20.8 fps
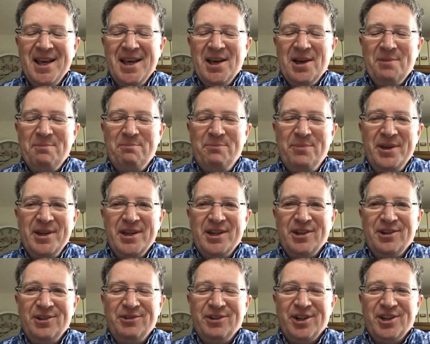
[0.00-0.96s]
A big
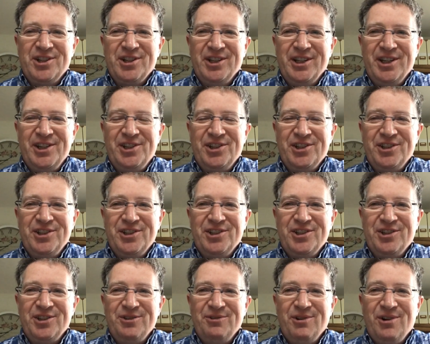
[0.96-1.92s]
congratulations
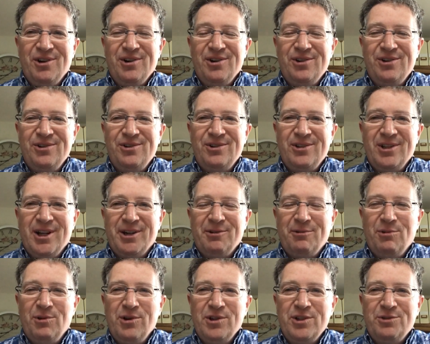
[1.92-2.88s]
to all our
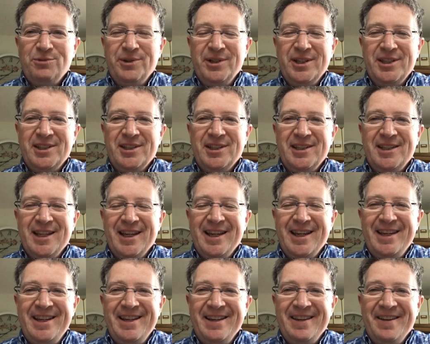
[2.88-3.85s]
awards winners
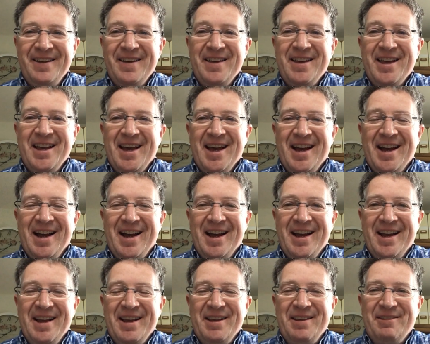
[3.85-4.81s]
today.
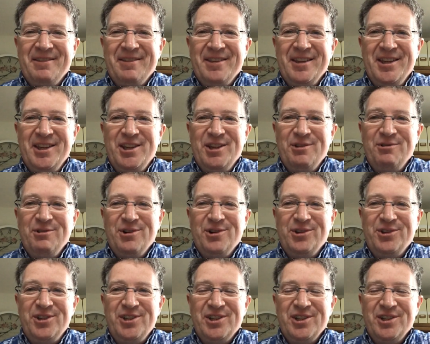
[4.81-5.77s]
I think you
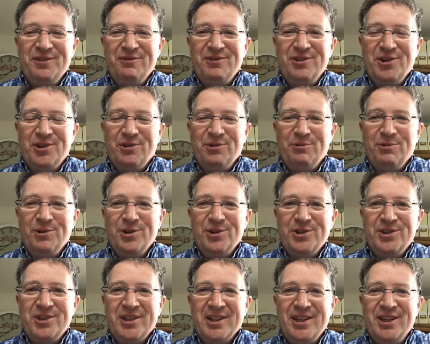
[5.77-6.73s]
all deserved your
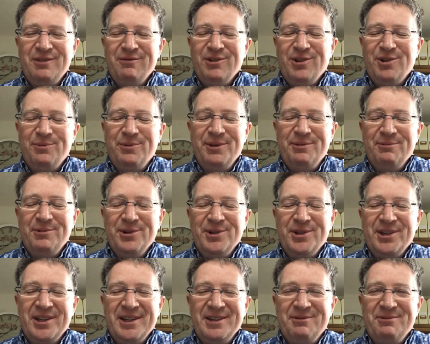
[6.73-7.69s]
awards and you've all been
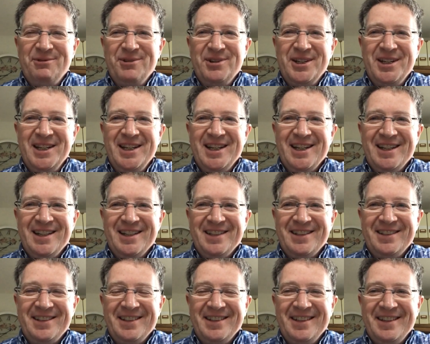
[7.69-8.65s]
working really hard.